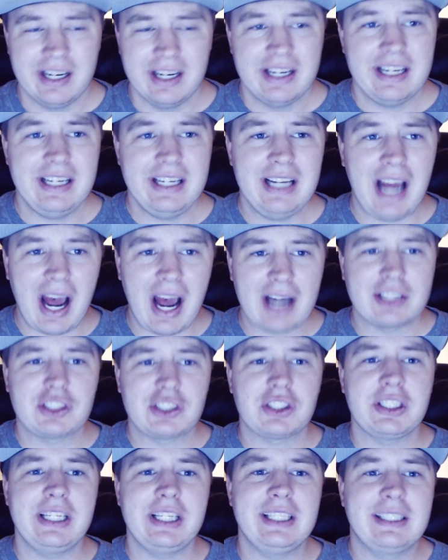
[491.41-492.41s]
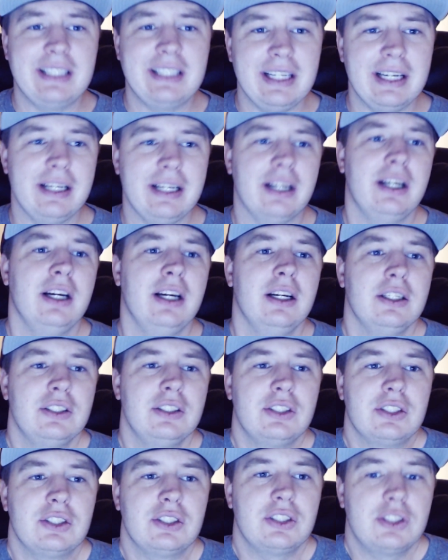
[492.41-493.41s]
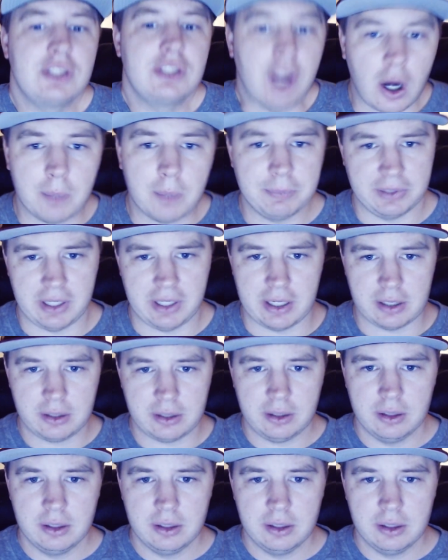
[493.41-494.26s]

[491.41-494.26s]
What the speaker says: He actually did something.